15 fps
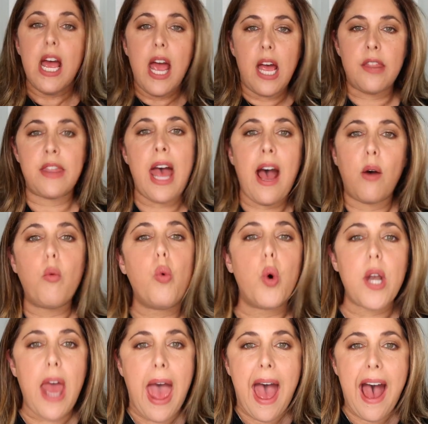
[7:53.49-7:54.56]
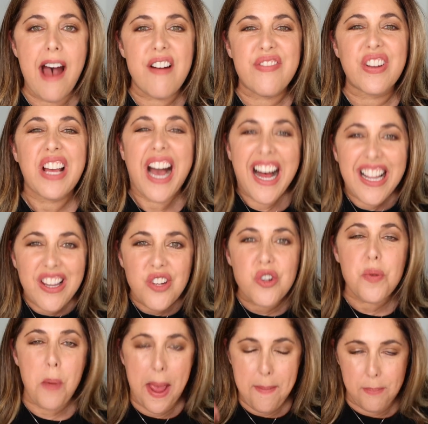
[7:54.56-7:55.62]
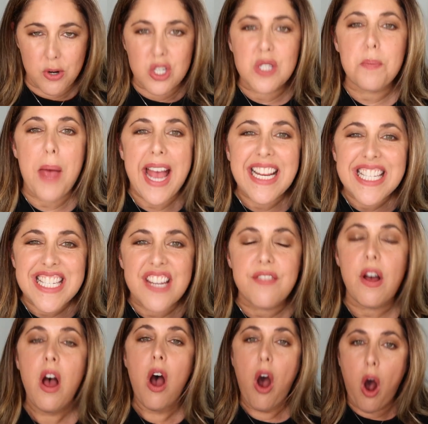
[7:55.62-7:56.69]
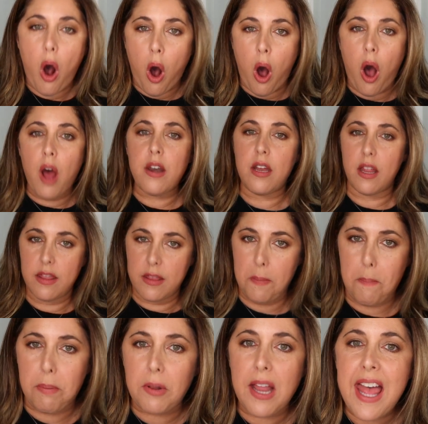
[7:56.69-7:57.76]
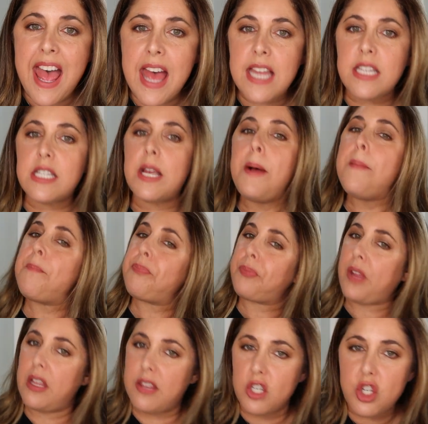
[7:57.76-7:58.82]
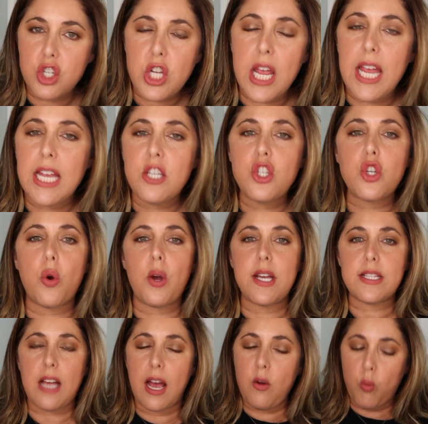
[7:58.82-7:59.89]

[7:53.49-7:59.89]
and that would have colored my perspective on the blend, the shade choice. I